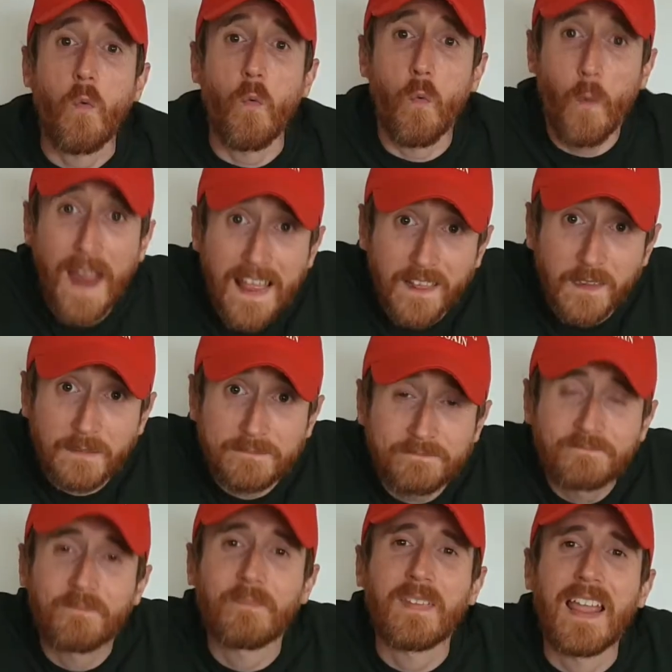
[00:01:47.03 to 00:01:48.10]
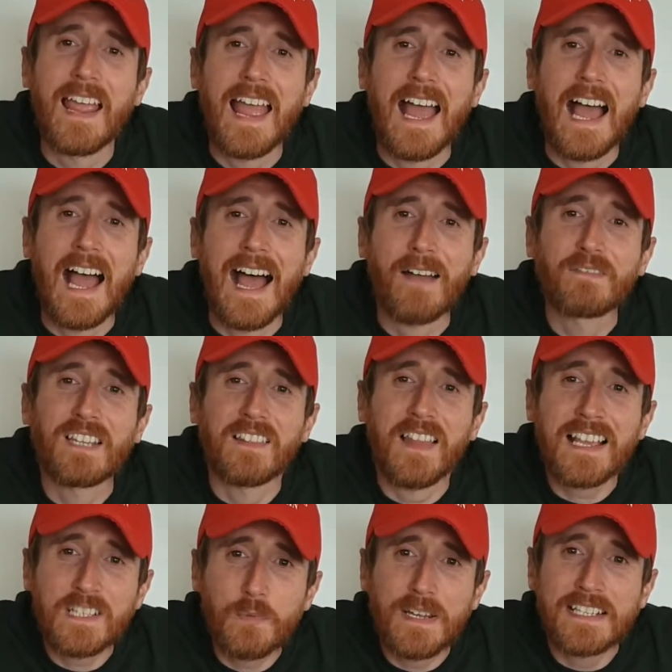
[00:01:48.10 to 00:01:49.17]
Well, after
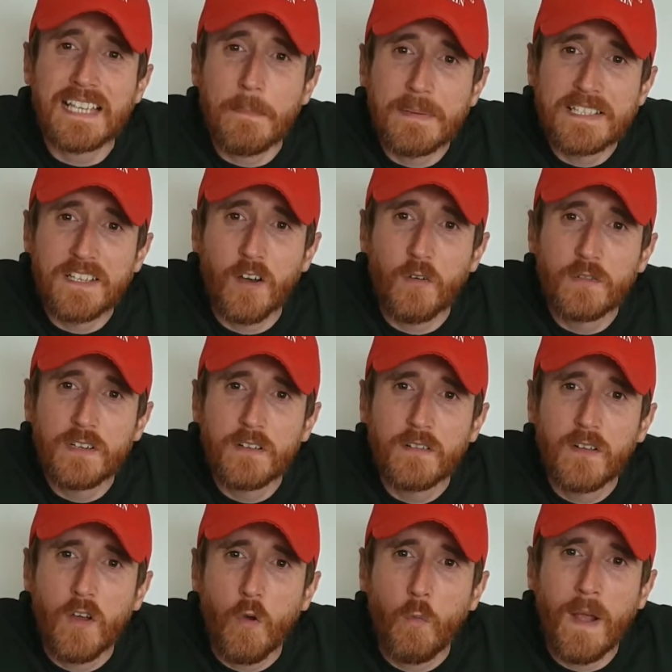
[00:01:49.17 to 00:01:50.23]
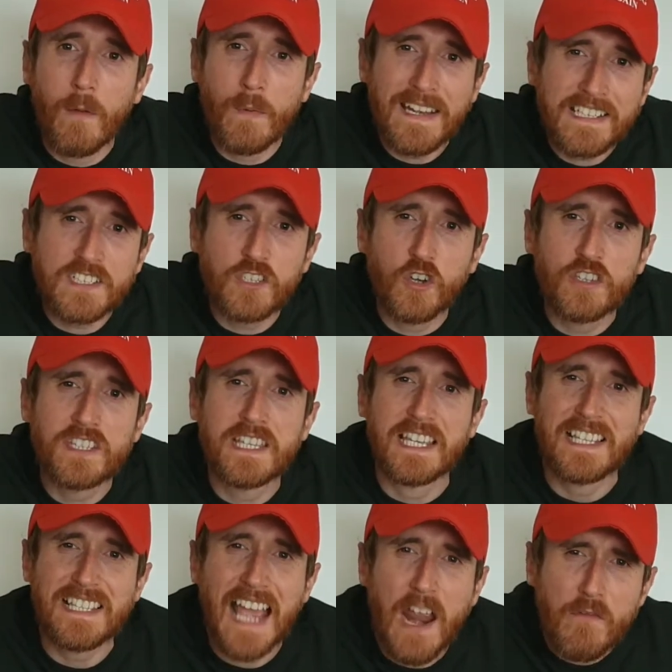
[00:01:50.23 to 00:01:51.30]
last week's episode, where we discussed the
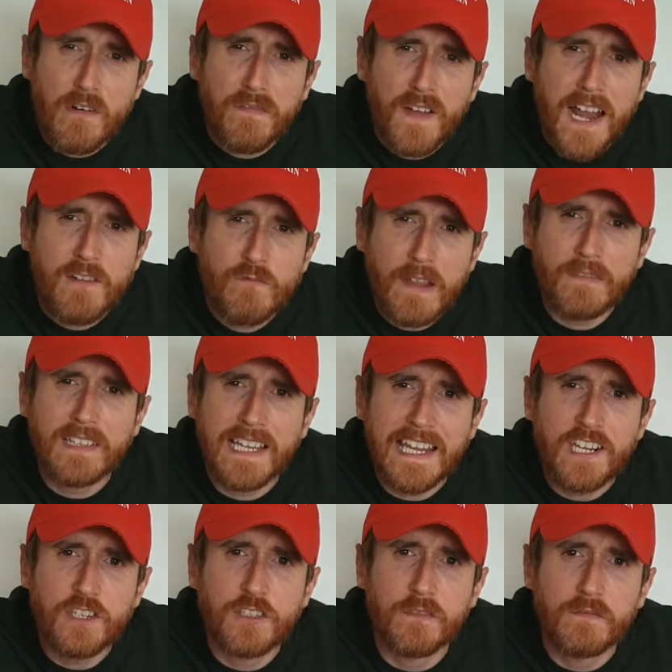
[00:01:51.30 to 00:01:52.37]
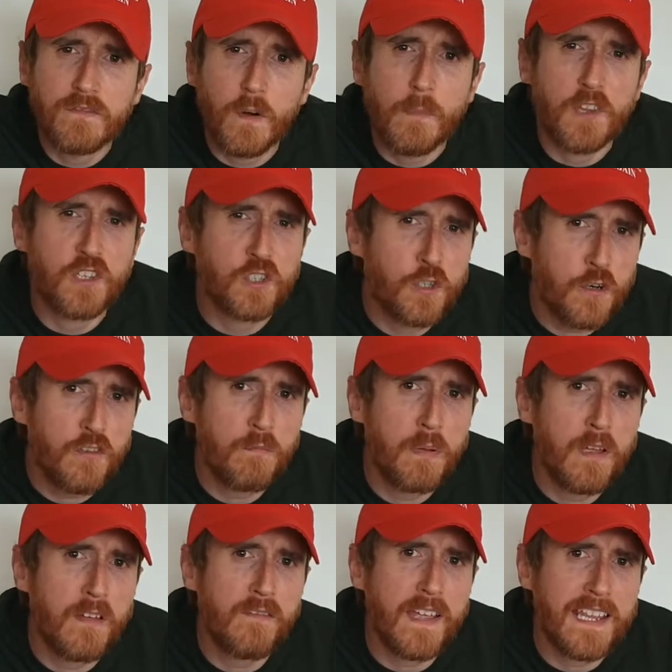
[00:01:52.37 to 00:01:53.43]
terrifying revelation from the truth
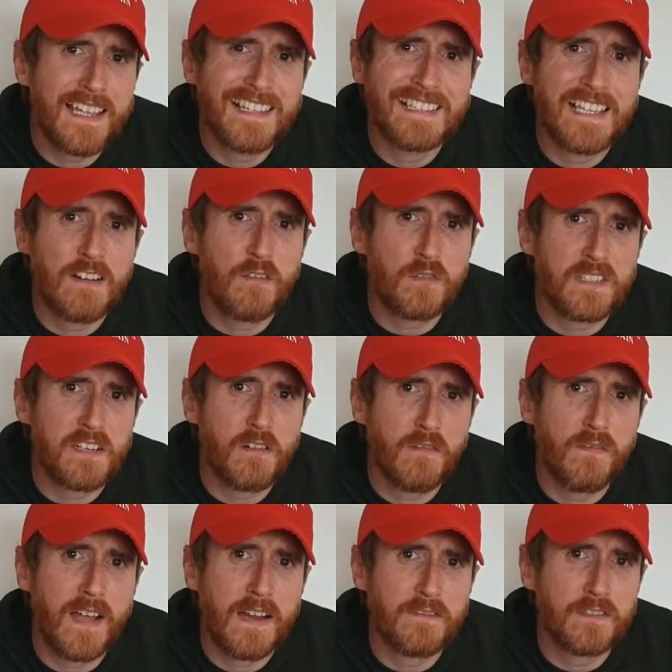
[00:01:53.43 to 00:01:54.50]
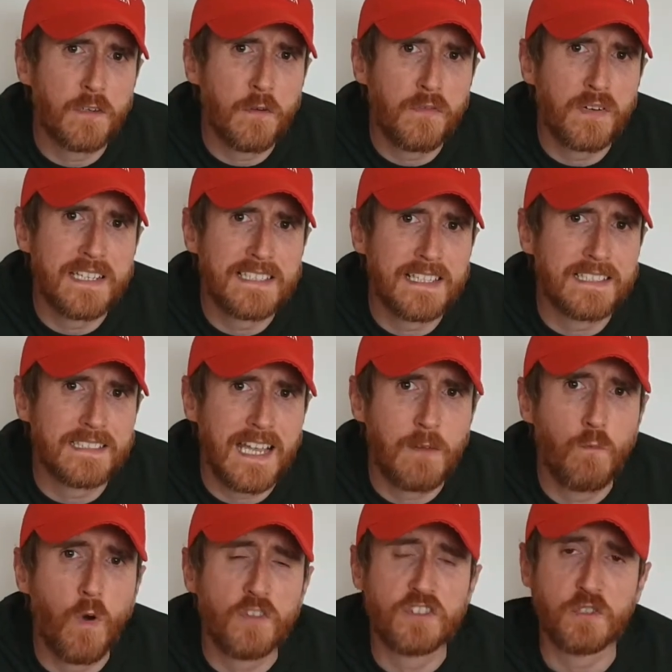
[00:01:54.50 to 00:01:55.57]
purveyor
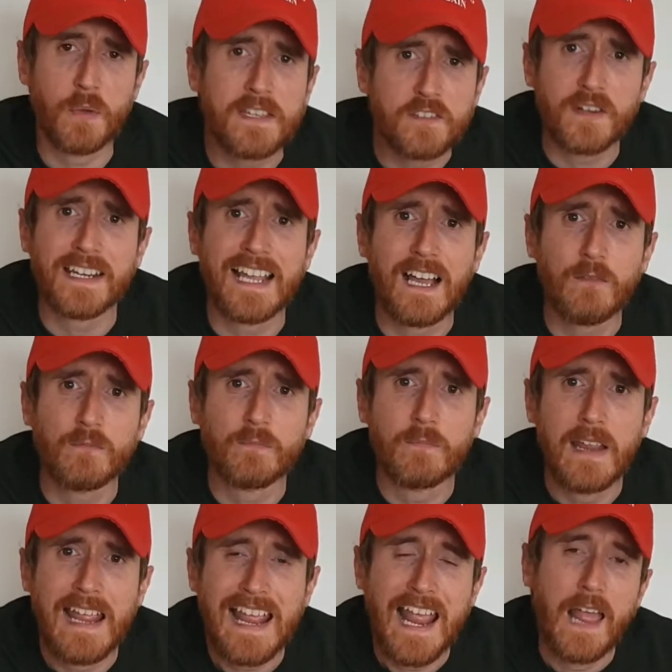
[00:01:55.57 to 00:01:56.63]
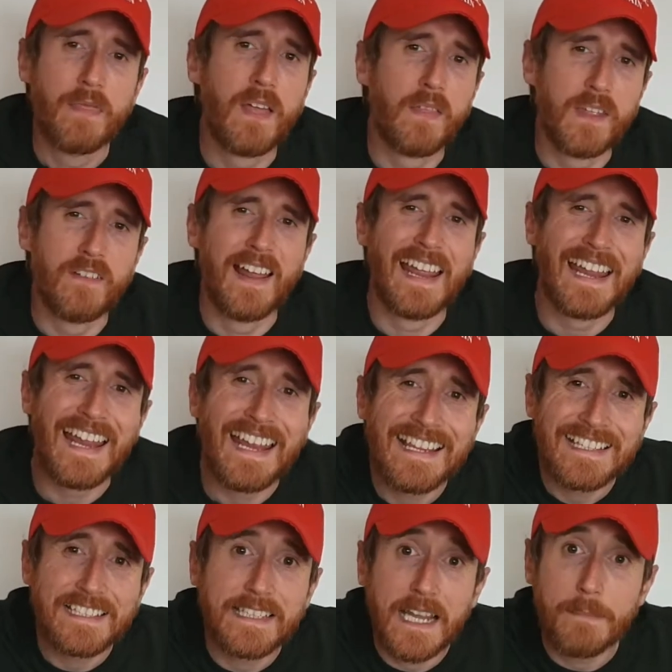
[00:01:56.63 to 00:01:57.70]
00523691 Twitter account that there are
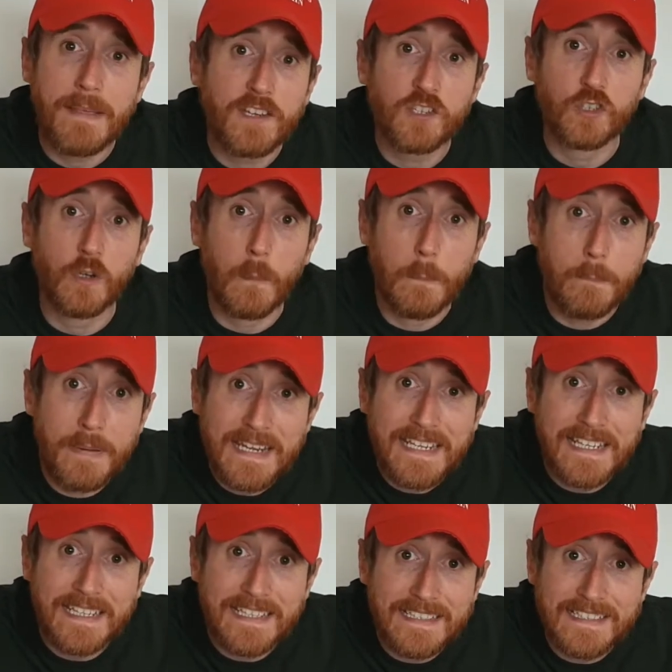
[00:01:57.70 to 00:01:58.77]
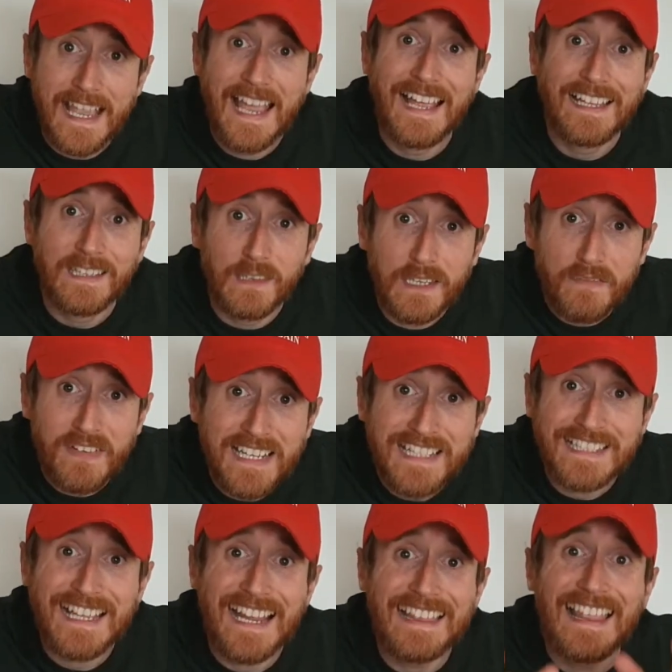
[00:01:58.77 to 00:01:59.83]
interdimensional beings living
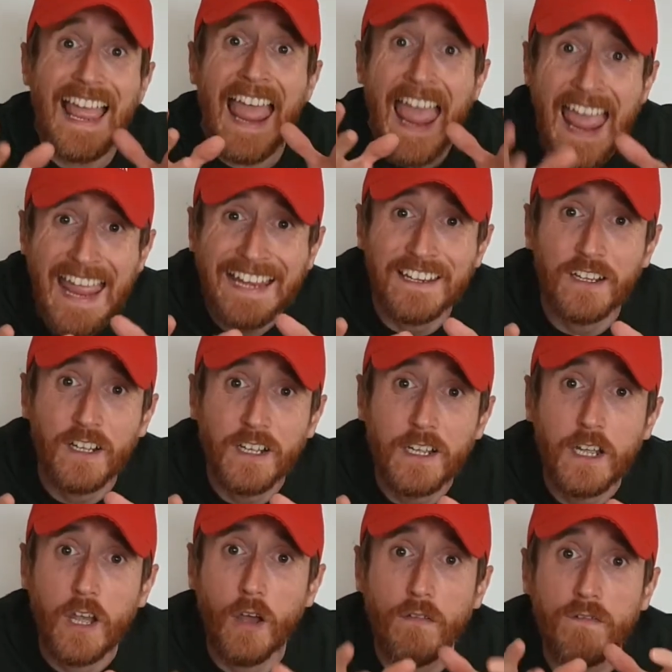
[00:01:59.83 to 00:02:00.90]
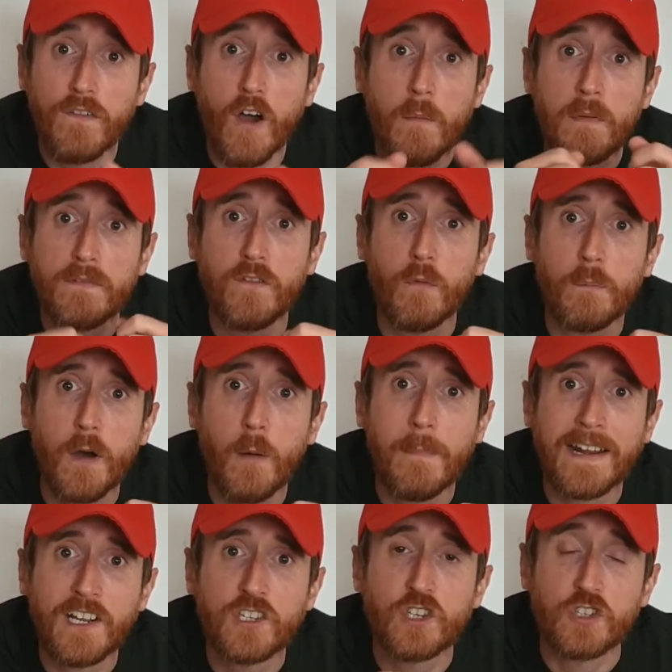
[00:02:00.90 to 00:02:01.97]
inside the head of former football
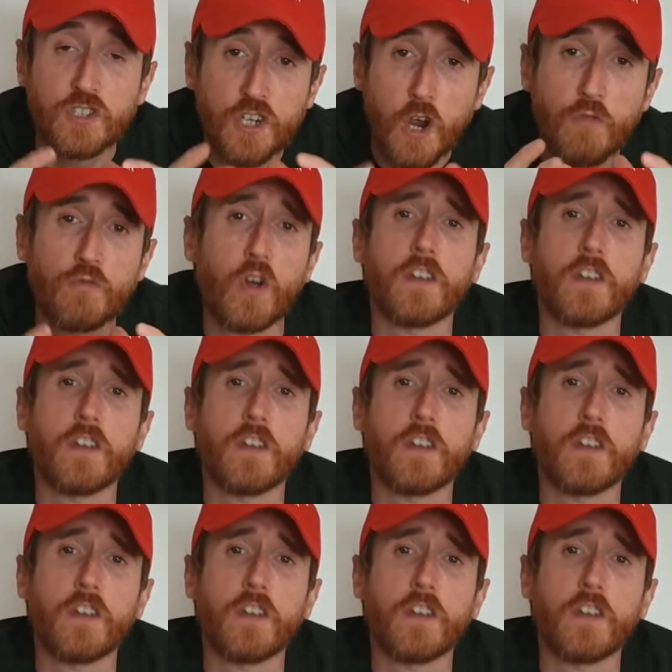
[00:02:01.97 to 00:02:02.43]
manager Joe